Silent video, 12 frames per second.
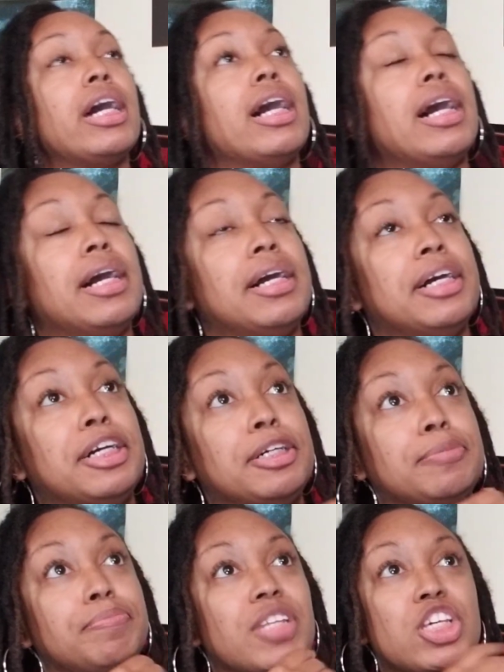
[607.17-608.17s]

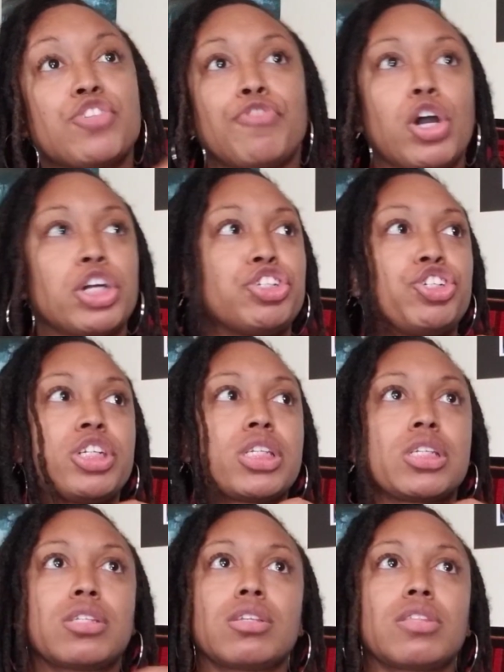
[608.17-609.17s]
As far as
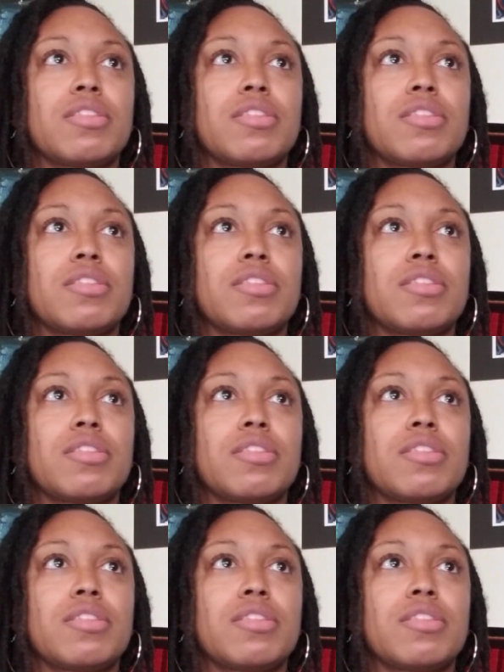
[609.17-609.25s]
just